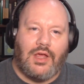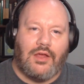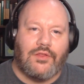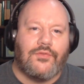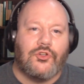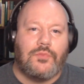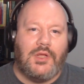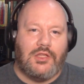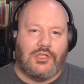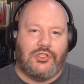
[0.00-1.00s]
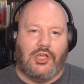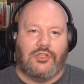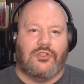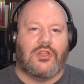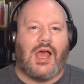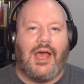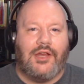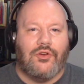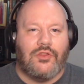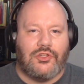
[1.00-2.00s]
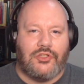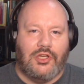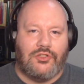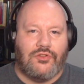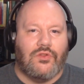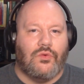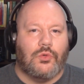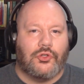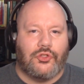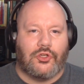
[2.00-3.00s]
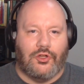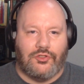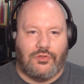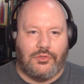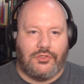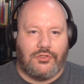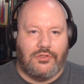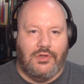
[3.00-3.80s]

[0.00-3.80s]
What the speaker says: The first being the stakes. The higher the stakes, the worse the consequence.